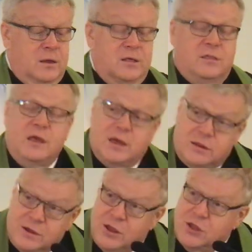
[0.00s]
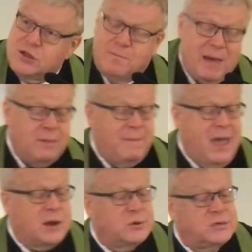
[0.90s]
Then, to make
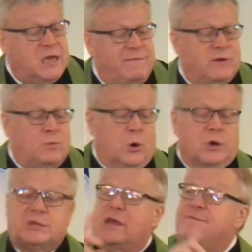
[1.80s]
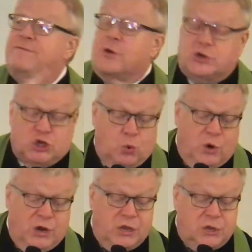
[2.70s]
matters even worse, in verse
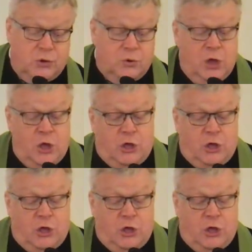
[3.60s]
22,